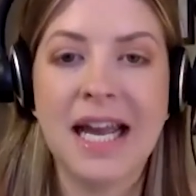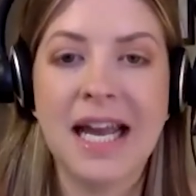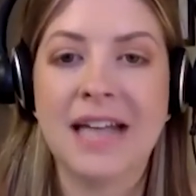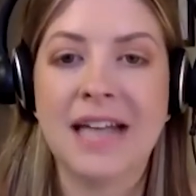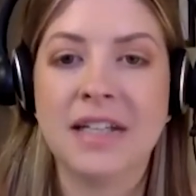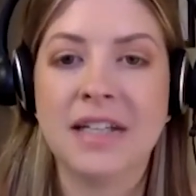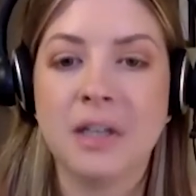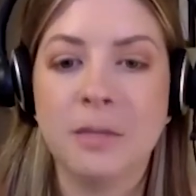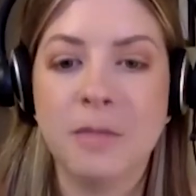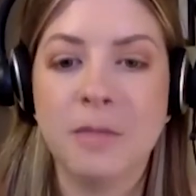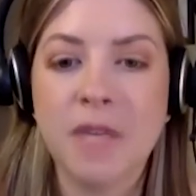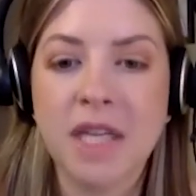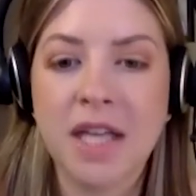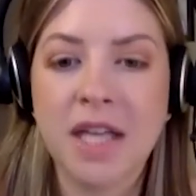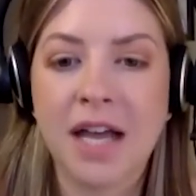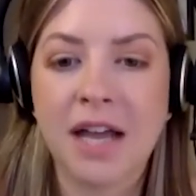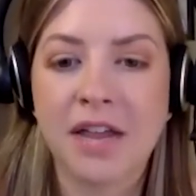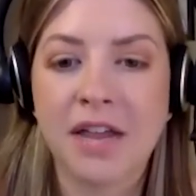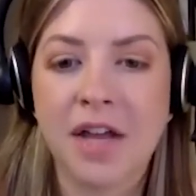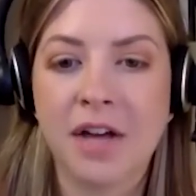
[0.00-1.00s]
And to me,
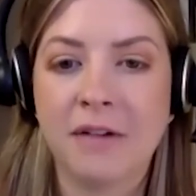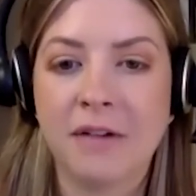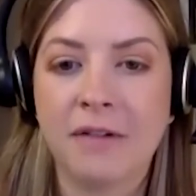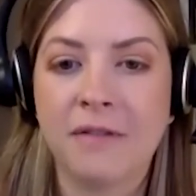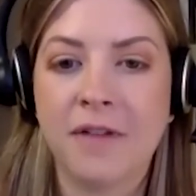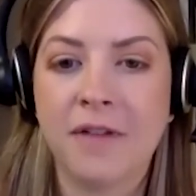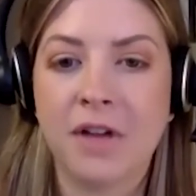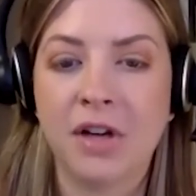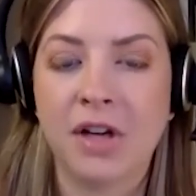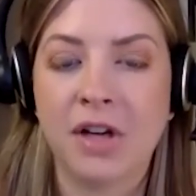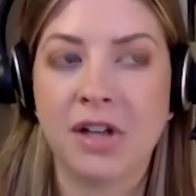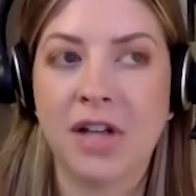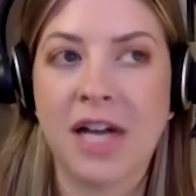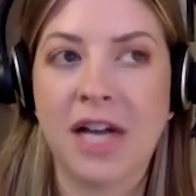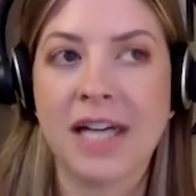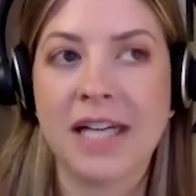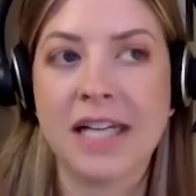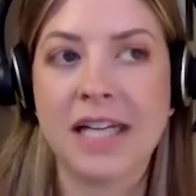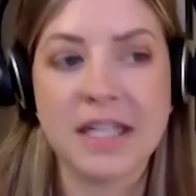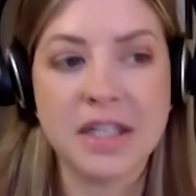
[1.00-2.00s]
I thought it felt a
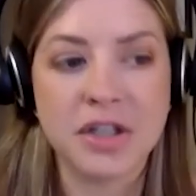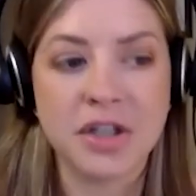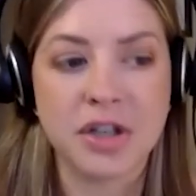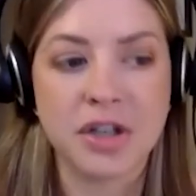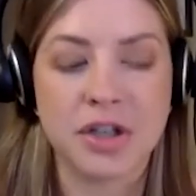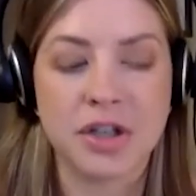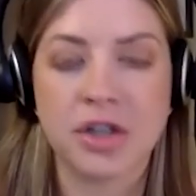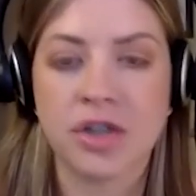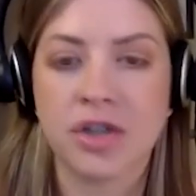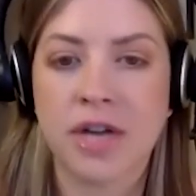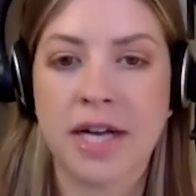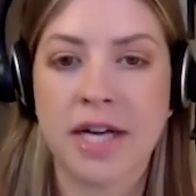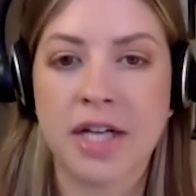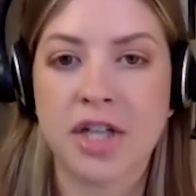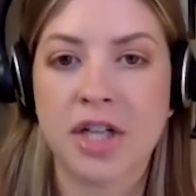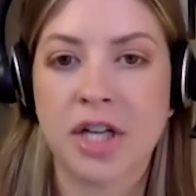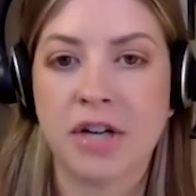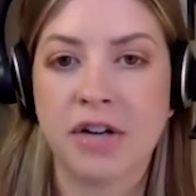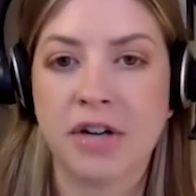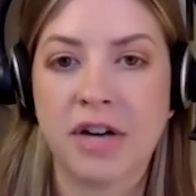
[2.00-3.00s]
lot easier to try
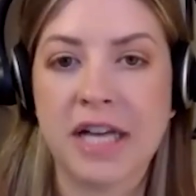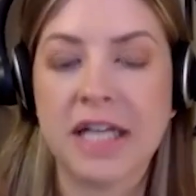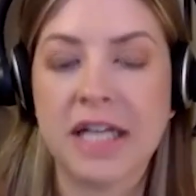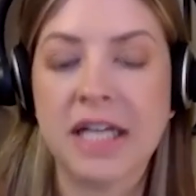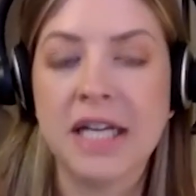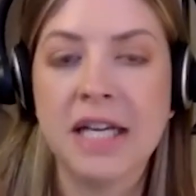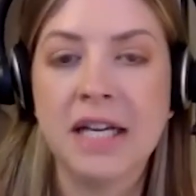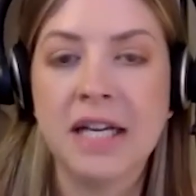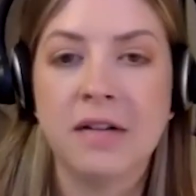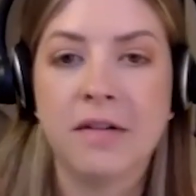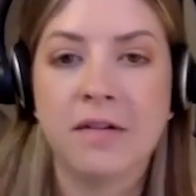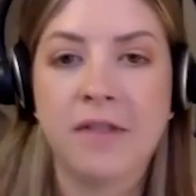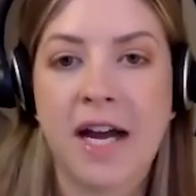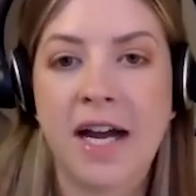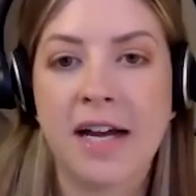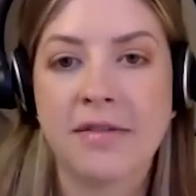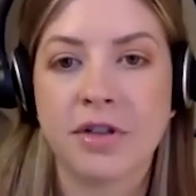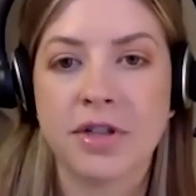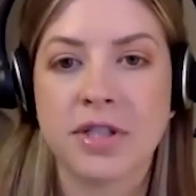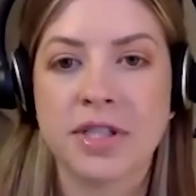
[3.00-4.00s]
to generate
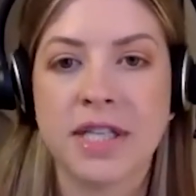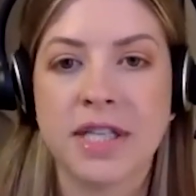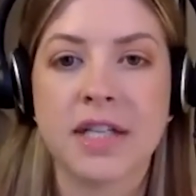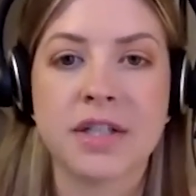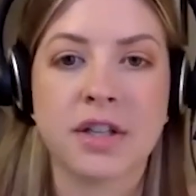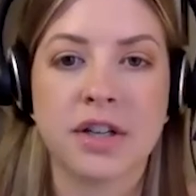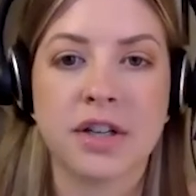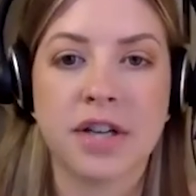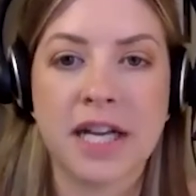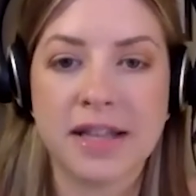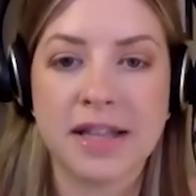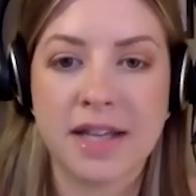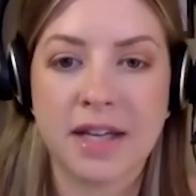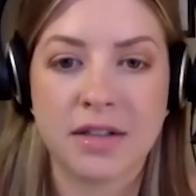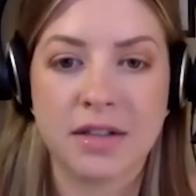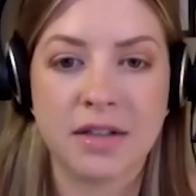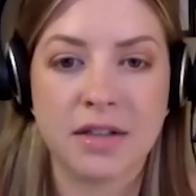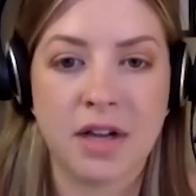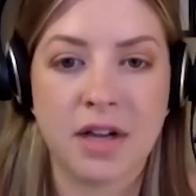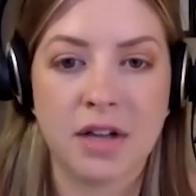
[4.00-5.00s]
five or six or eight
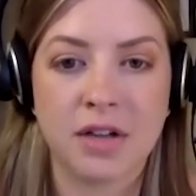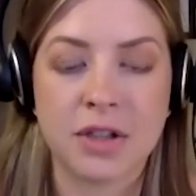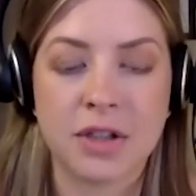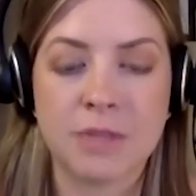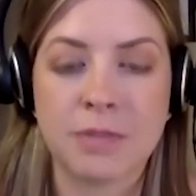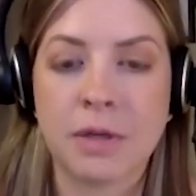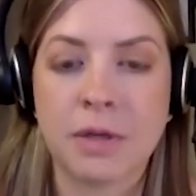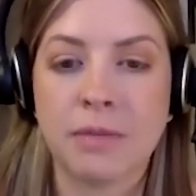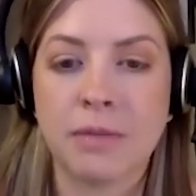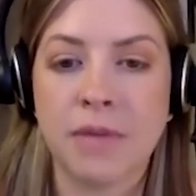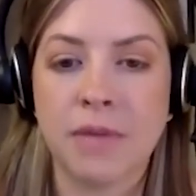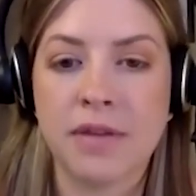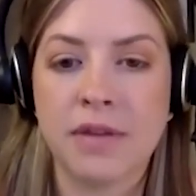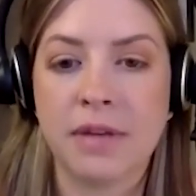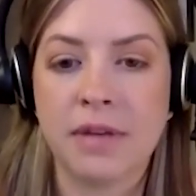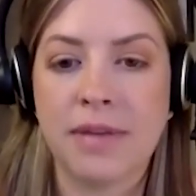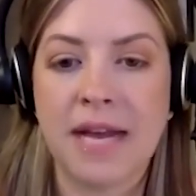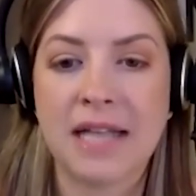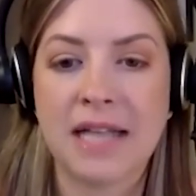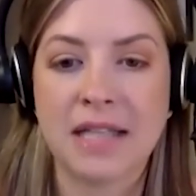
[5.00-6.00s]
thousand dollars per month
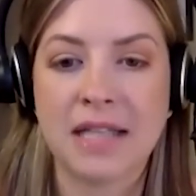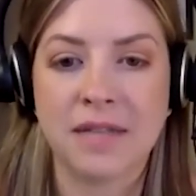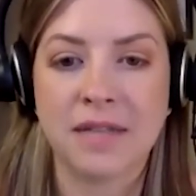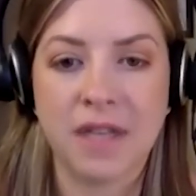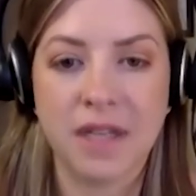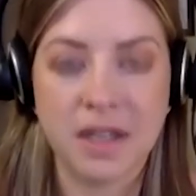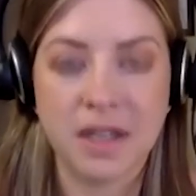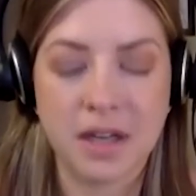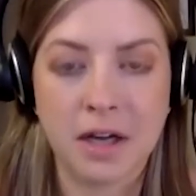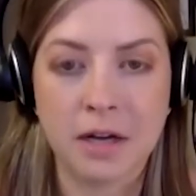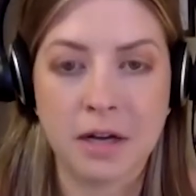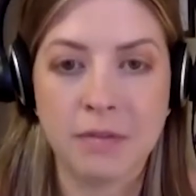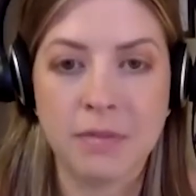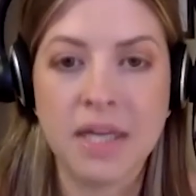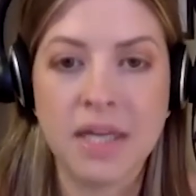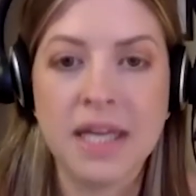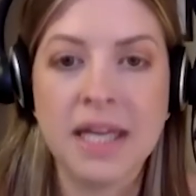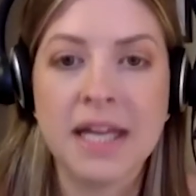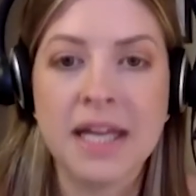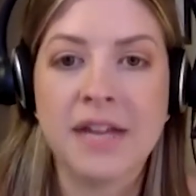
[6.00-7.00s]
in passive income